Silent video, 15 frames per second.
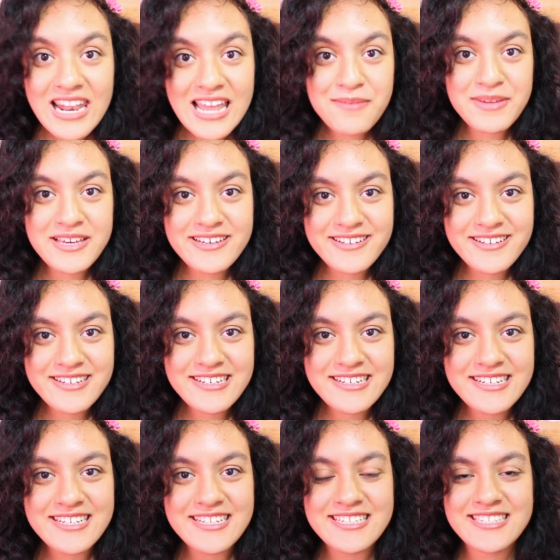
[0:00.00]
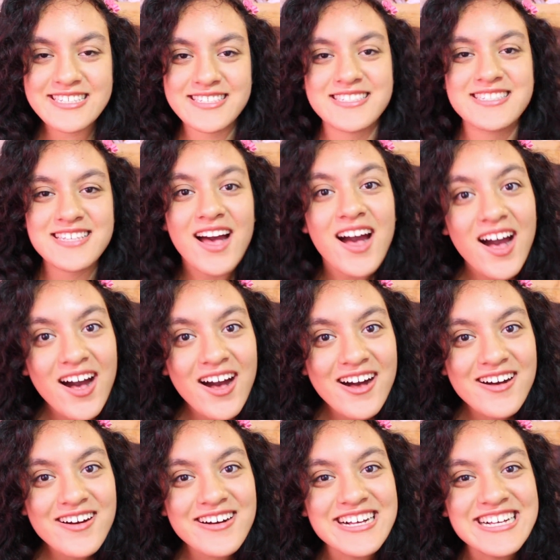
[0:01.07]
Hola amigos!
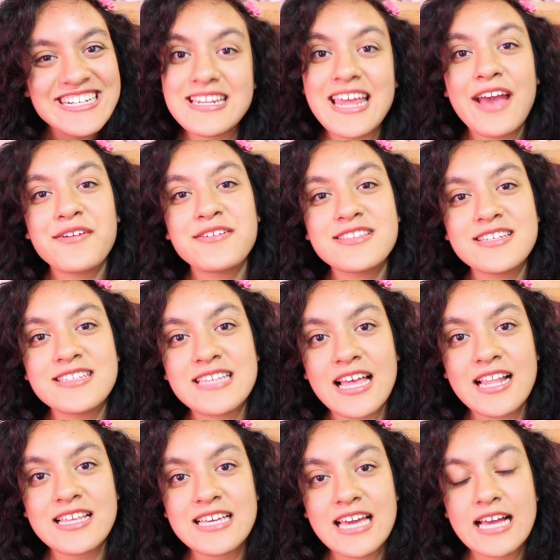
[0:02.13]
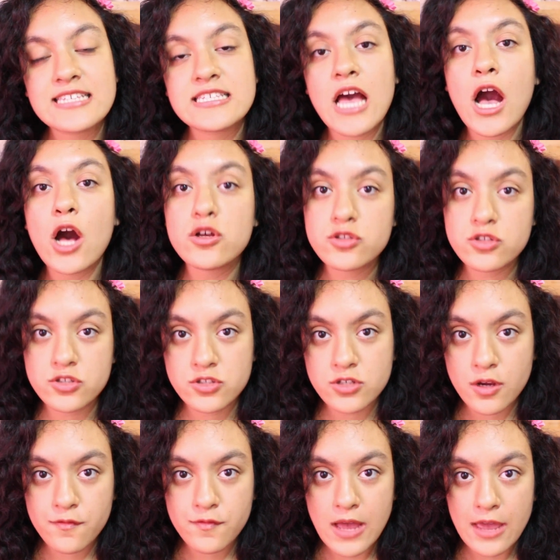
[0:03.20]
So, today I want to tell you guys how to
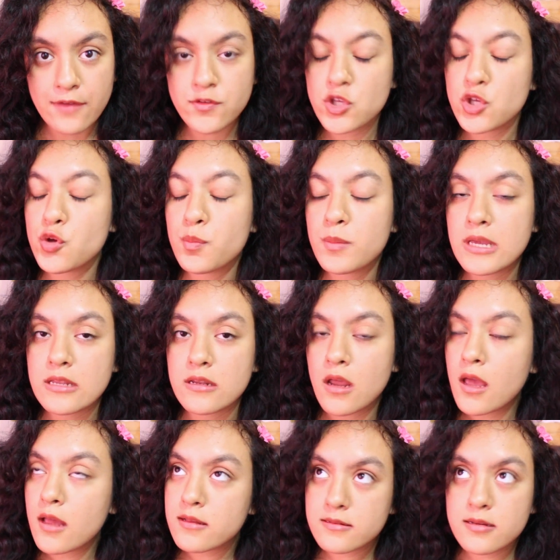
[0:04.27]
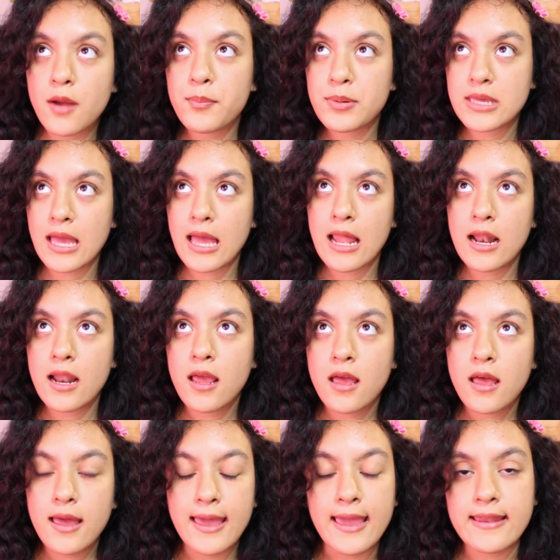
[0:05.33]
survive humid, tropical,
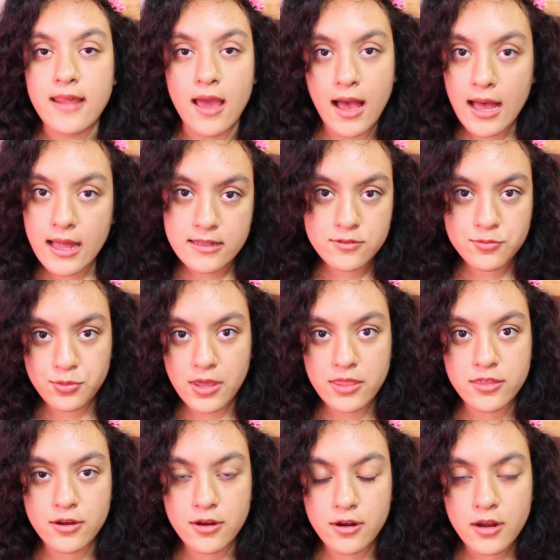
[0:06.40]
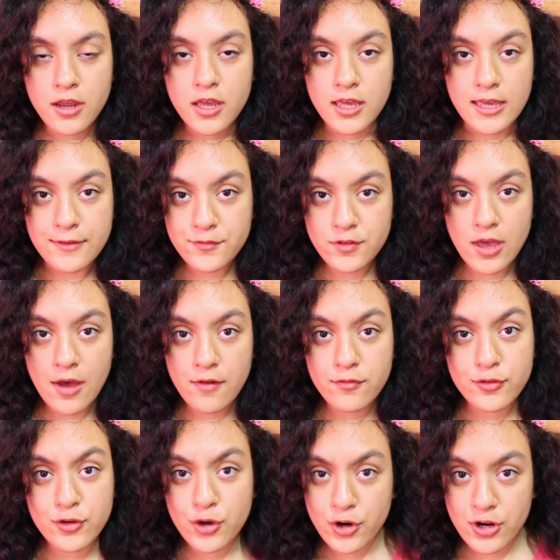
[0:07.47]
and hot weather if you
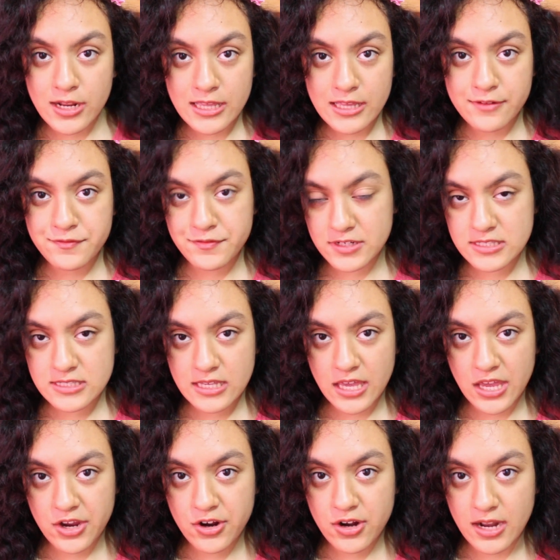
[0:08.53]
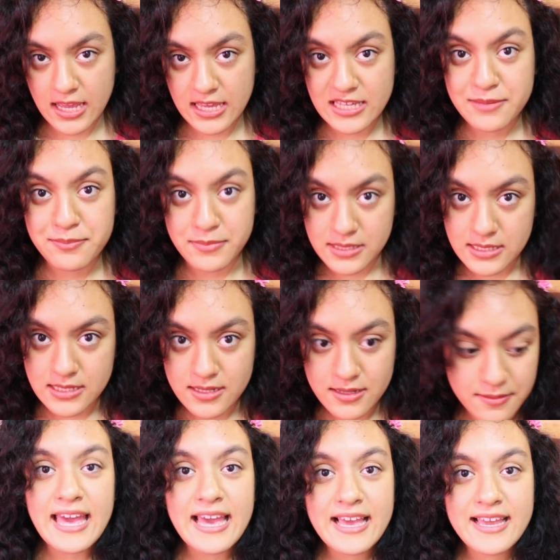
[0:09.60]
have curly and frizzy hair like me.
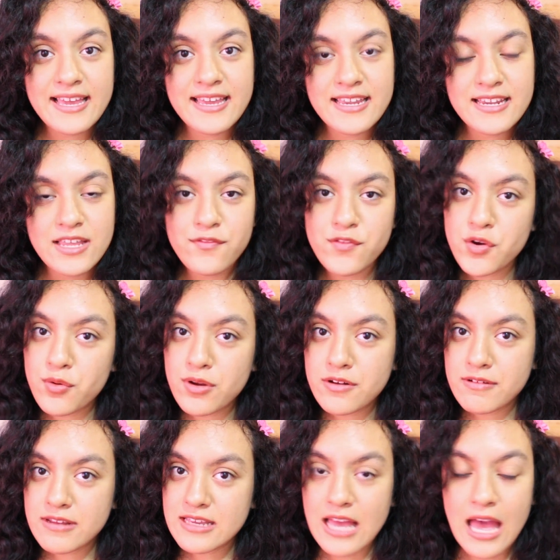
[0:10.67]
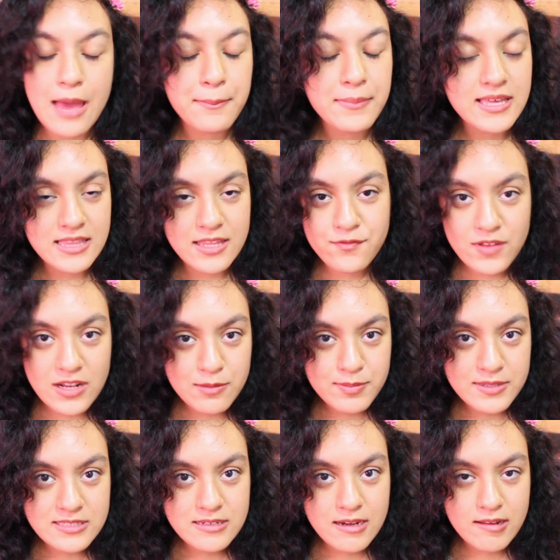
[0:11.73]
And if you're wondering, I'm in the
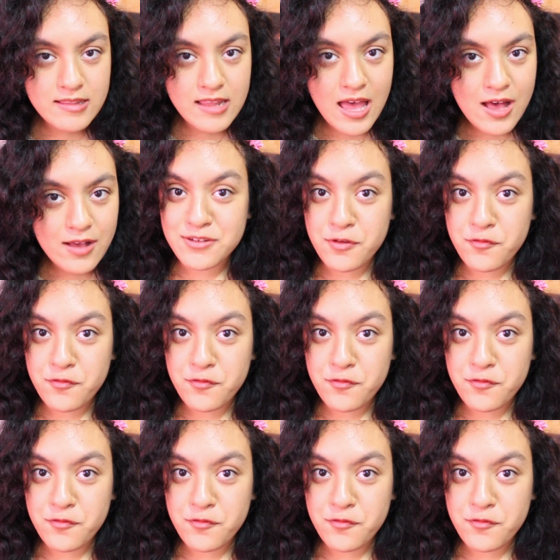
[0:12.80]
Philippines right now.